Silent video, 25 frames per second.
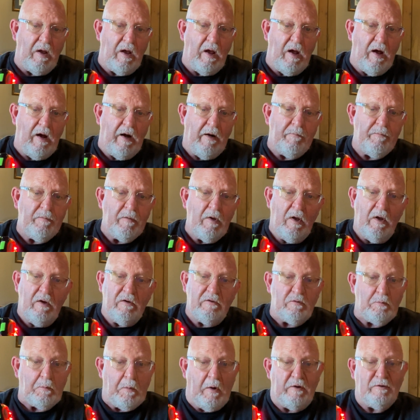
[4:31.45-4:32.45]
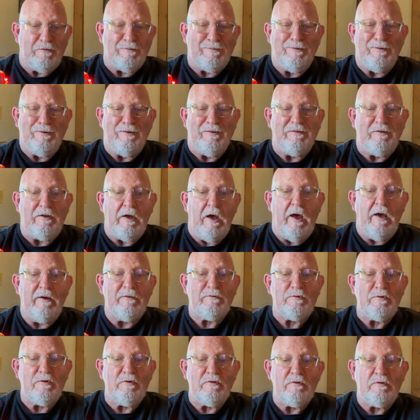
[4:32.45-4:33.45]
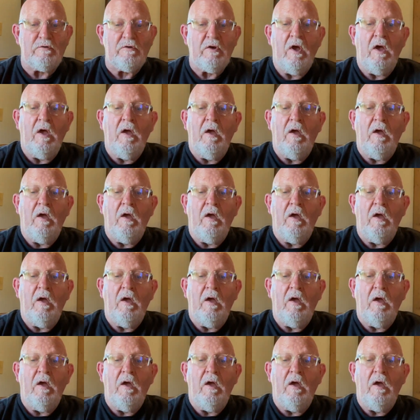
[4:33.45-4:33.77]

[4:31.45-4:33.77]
out, especially in Texas,